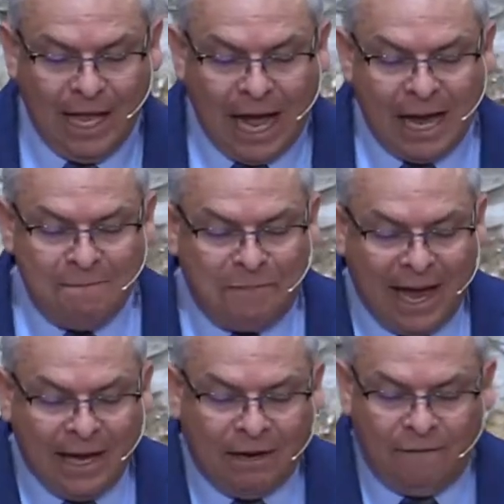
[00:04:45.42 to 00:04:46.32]
I
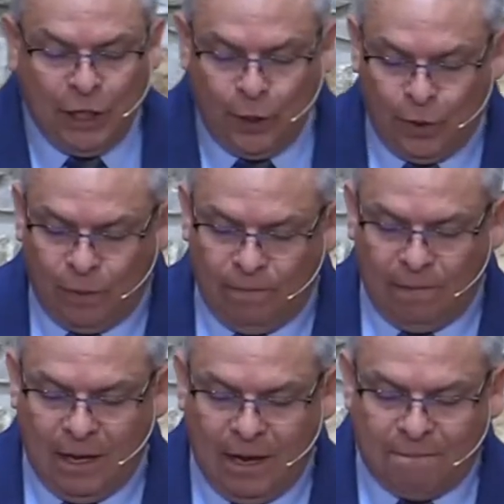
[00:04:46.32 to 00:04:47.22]
beg of you,
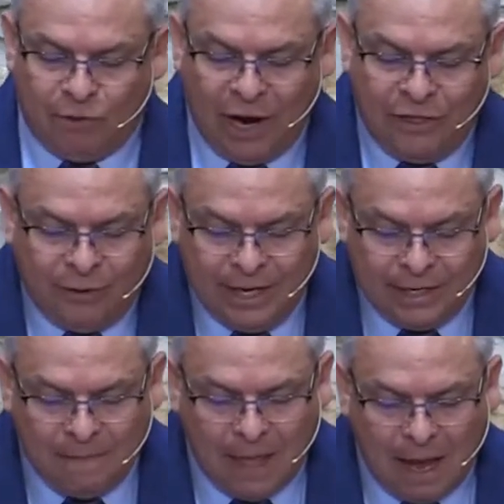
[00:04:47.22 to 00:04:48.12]

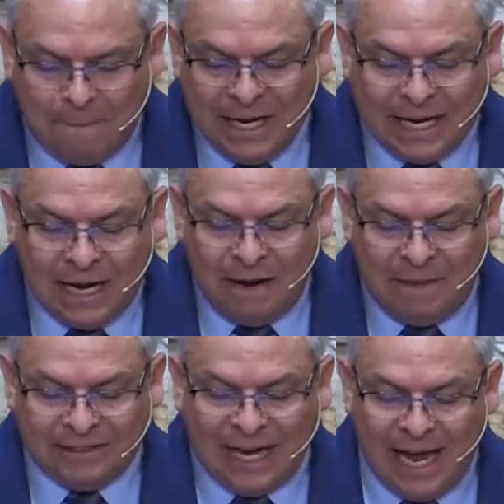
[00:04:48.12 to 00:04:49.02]
brethren, become
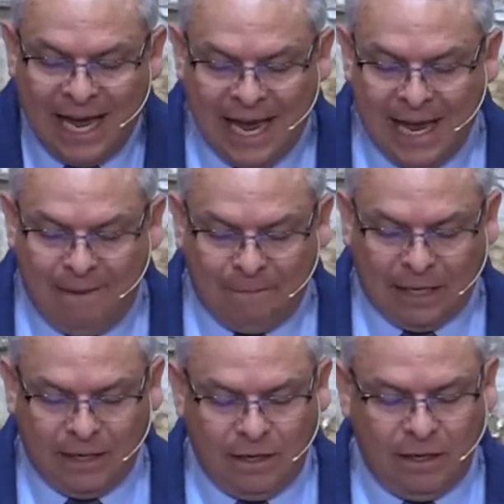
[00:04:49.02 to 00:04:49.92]
as I
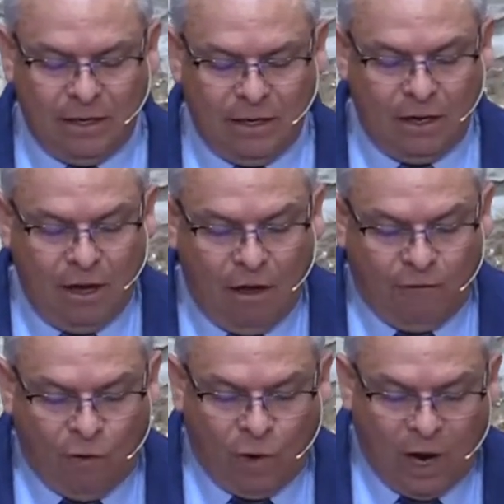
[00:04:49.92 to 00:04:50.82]
am,
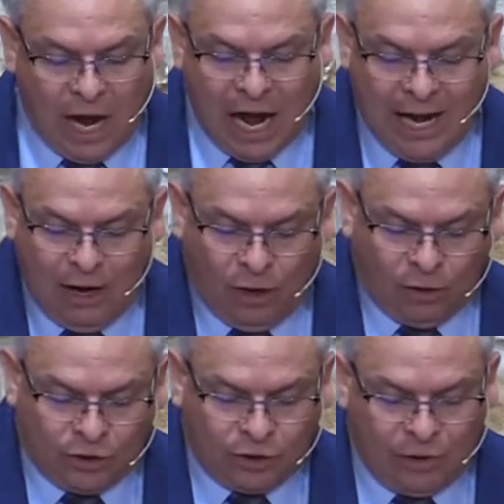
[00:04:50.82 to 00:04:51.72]
for I
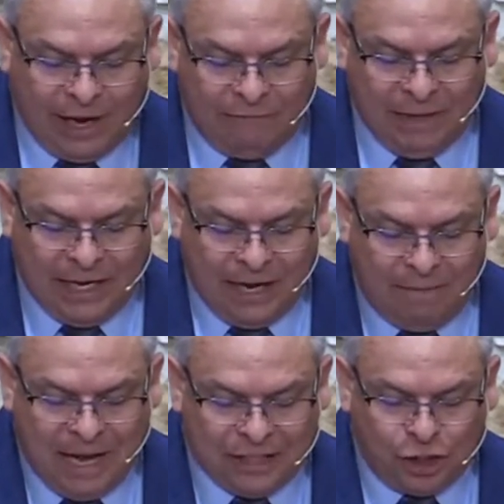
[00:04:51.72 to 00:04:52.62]
also have
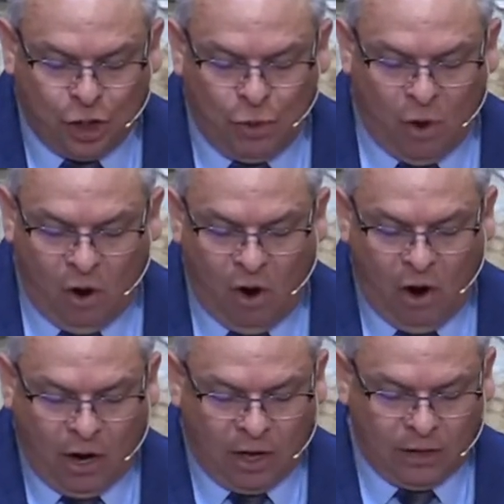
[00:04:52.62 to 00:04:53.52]
become as you
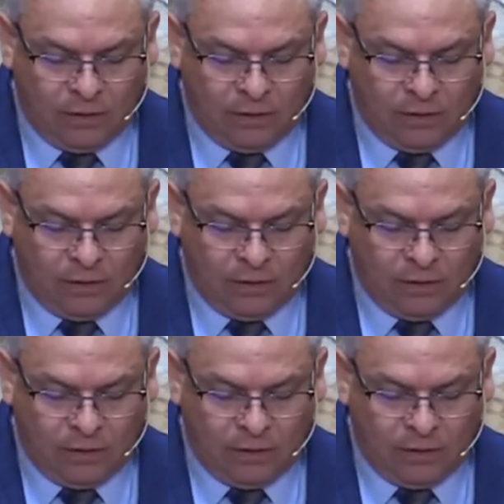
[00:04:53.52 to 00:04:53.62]
are.